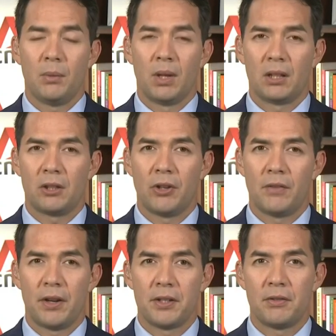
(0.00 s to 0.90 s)
Meanwhile,
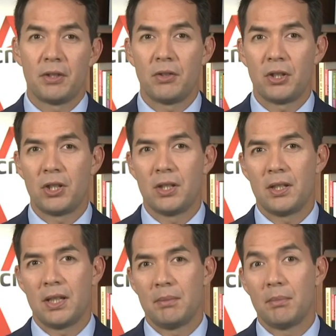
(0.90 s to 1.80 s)
coronavirus
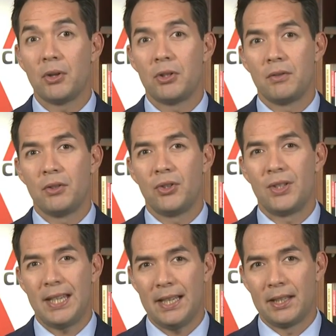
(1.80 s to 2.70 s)
restrictions in most of New
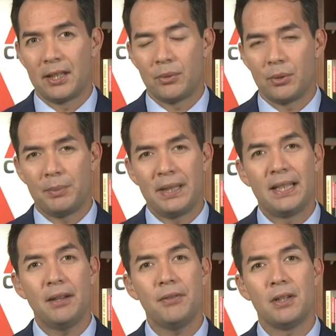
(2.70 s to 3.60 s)
Zealand will be
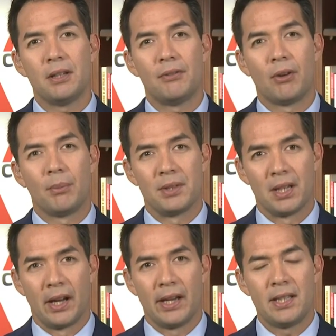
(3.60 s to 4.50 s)
lifted from
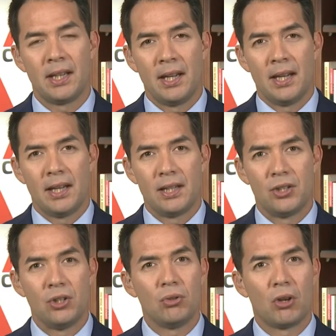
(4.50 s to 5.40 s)
tonight
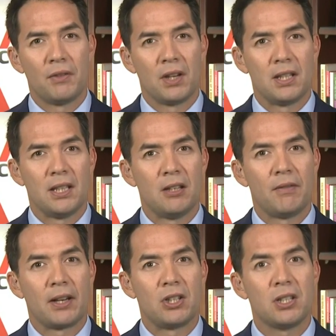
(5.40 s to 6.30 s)
as new COVID 19
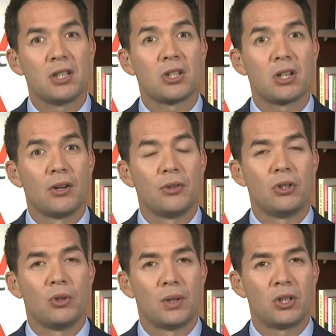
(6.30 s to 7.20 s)
infections slow
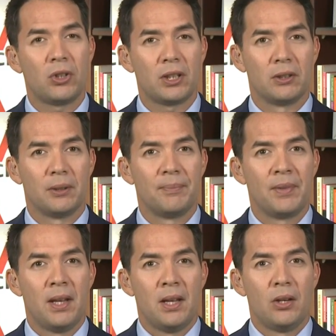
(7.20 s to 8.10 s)
to a trickle.
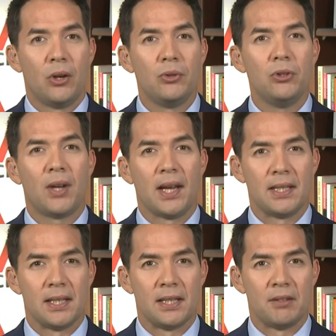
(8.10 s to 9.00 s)
No new
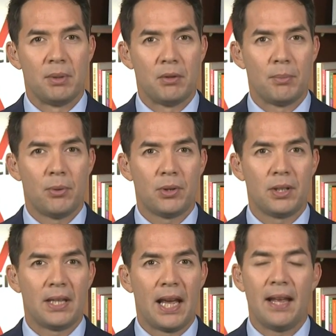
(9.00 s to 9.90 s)
cases have been
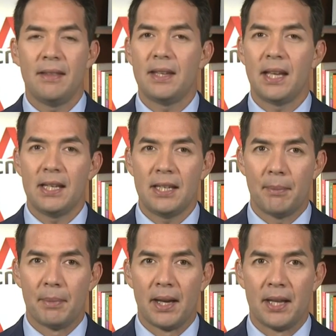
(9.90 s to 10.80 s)
reported, and the daily
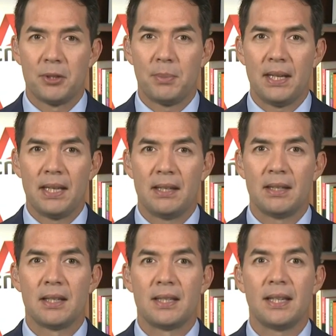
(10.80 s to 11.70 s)
number has been
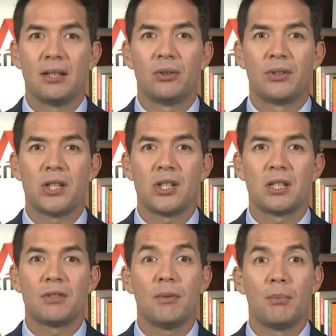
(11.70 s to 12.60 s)
in the single
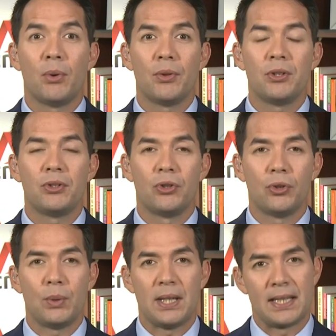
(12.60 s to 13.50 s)
digits for more than
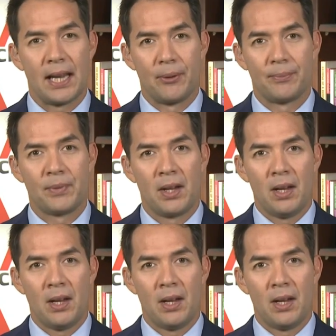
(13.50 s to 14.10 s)
two weeks now.